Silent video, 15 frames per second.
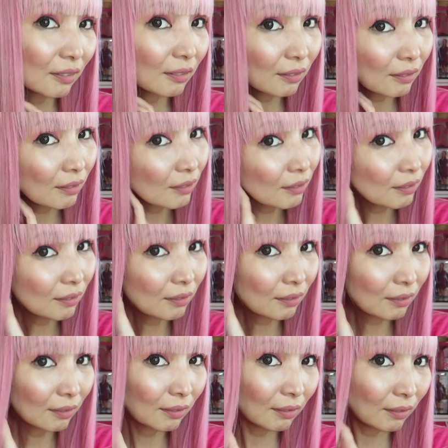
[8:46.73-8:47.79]

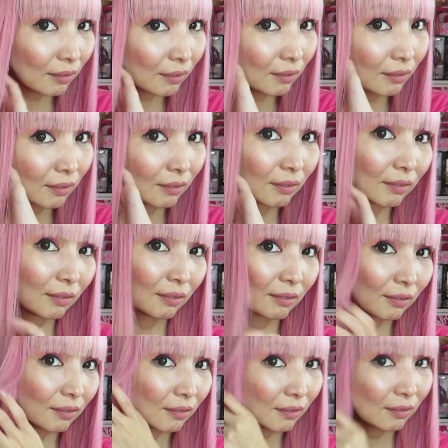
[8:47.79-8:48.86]

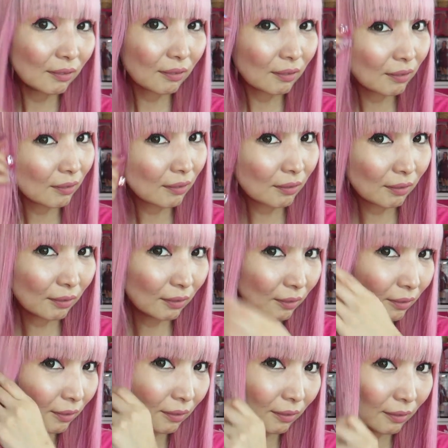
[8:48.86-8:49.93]

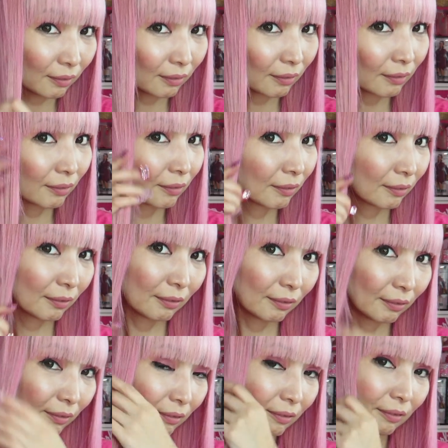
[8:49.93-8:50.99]

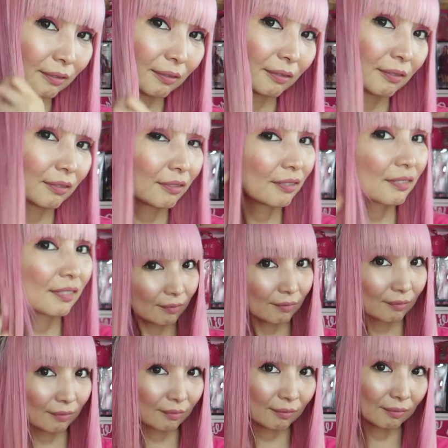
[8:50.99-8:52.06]

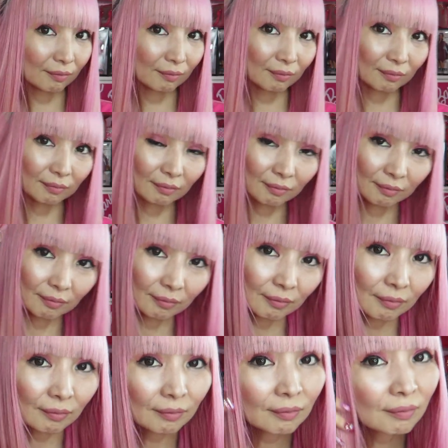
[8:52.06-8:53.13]

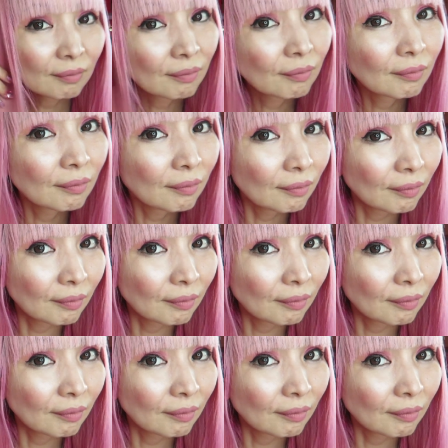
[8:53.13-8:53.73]
Nothing is said.